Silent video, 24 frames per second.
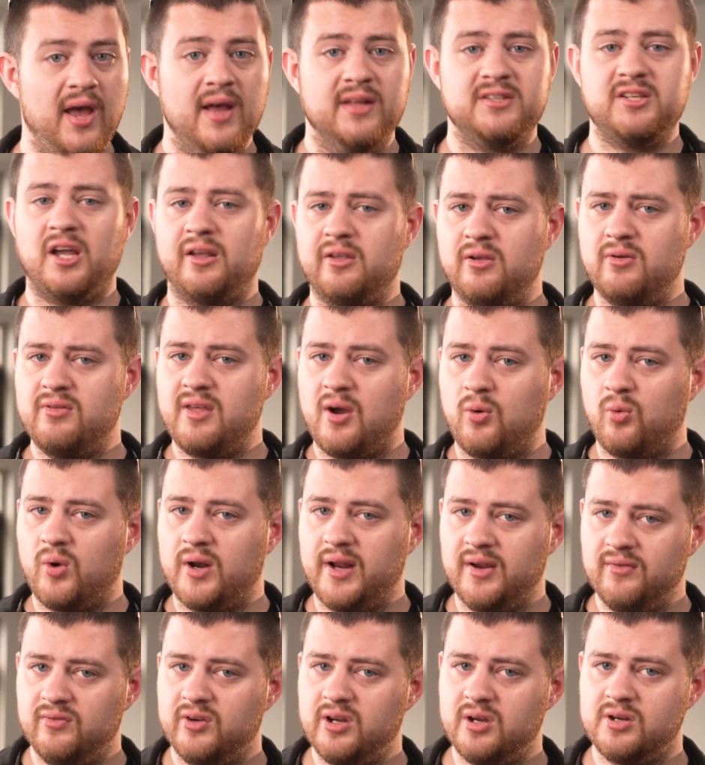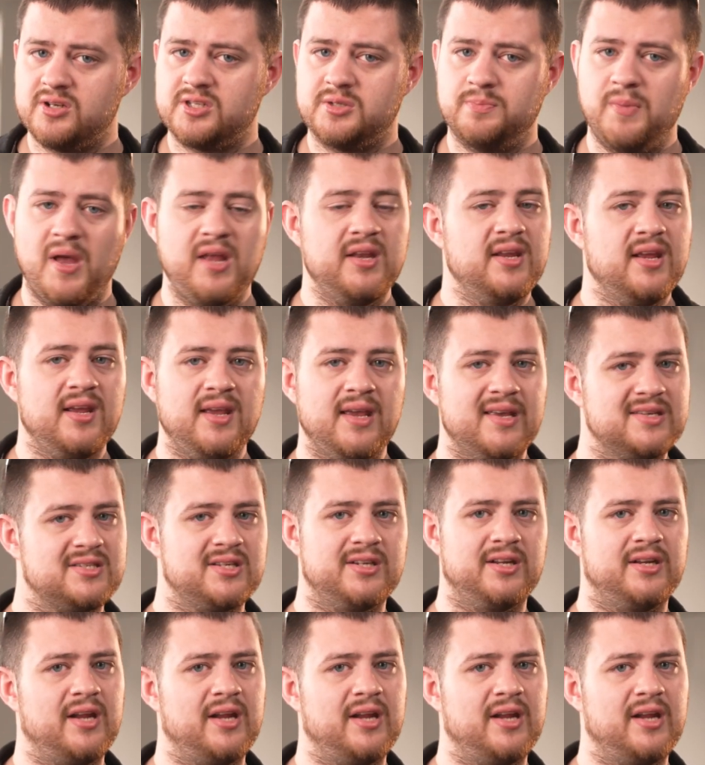tell you that whatever you're spending isn't